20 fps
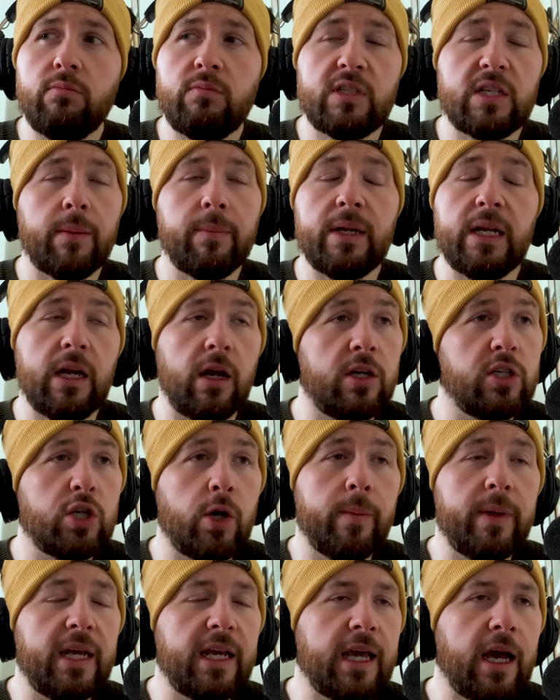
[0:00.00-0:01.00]
somebody like
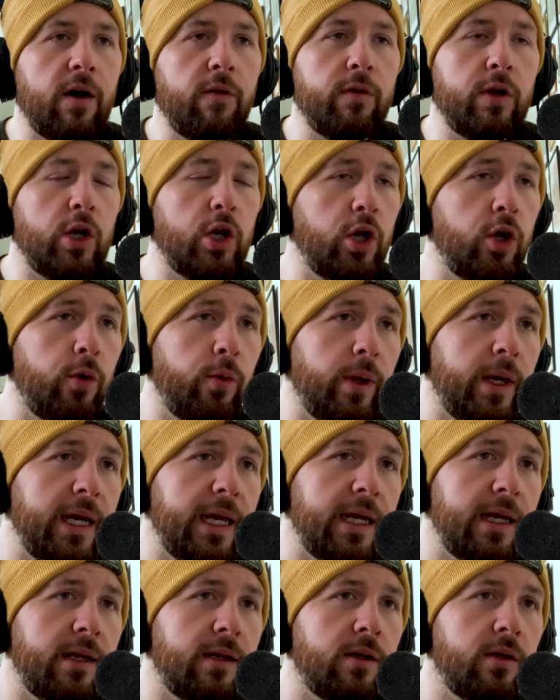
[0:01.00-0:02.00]
Dominic
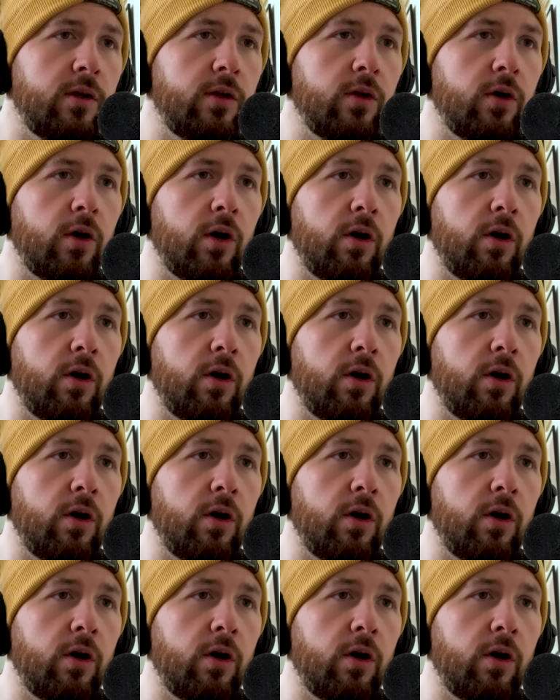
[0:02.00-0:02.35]
Calvert-Lewin,